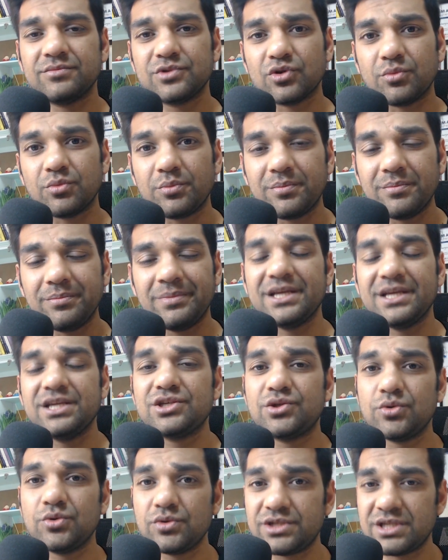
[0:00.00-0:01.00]
So please
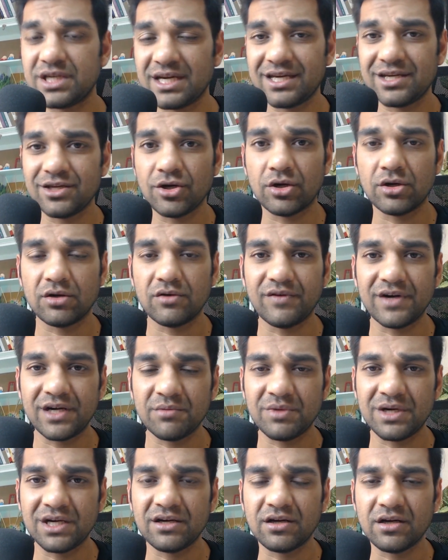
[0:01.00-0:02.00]
do check your
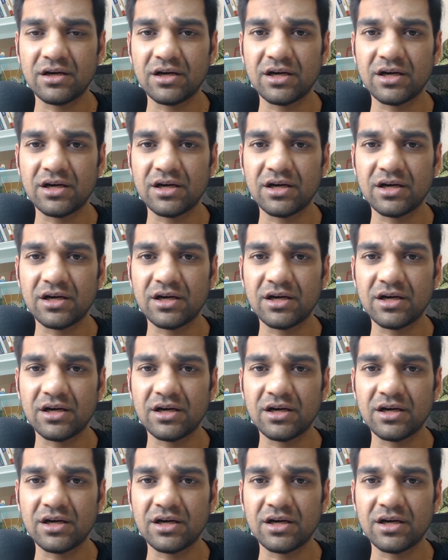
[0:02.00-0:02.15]
vitamin